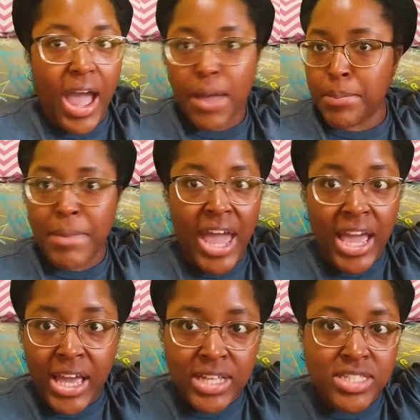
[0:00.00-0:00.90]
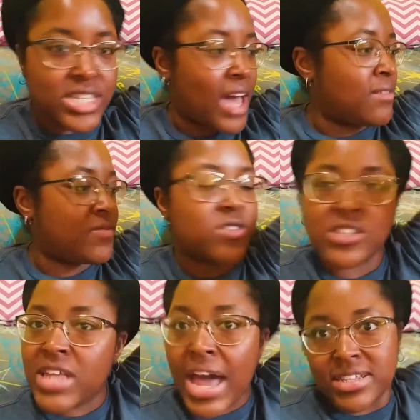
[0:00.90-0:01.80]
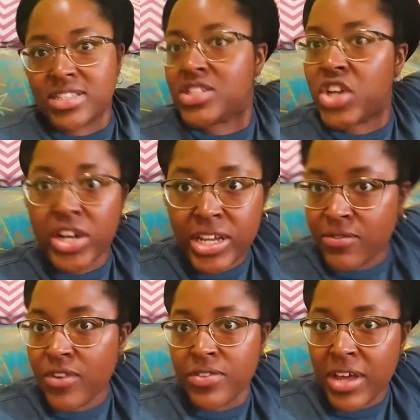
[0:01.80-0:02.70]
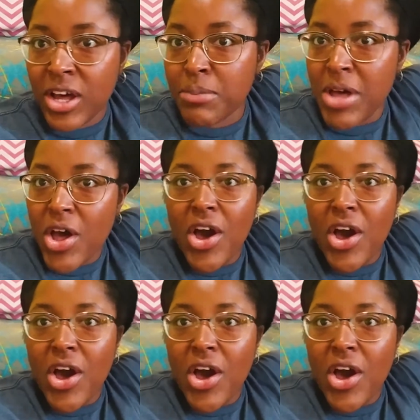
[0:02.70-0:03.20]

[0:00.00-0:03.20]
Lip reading: maids that's done it for them.